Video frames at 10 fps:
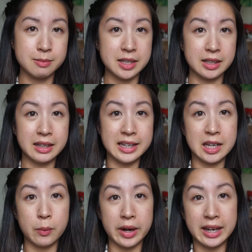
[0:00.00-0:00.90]
me in any
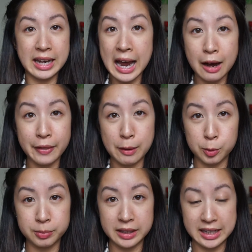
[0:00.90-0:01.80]
way and how that will
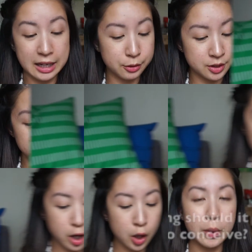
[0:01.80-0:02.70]
play out.
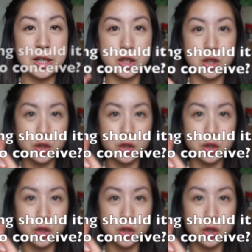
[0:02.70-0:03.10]
Question